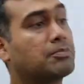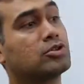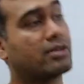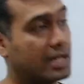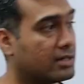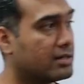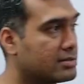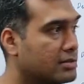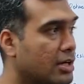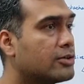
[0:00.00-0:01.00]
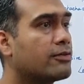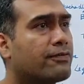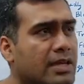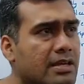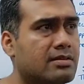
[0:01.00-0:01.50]
up to the readers to
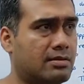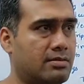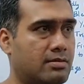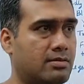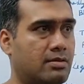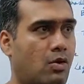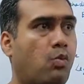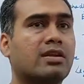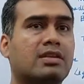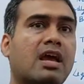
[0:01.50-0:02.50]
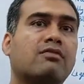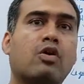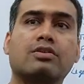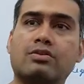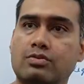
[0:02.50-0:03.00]
feel what they have
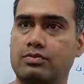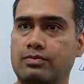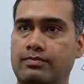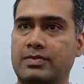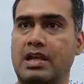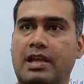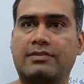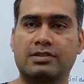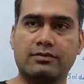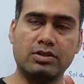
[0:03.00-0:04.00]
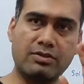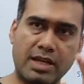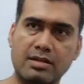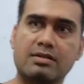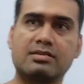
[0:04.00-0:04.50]
gone through. It's for the
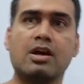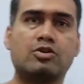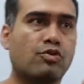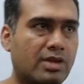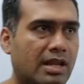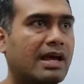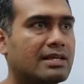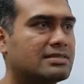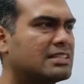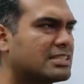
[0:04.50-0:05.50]
readers to realize the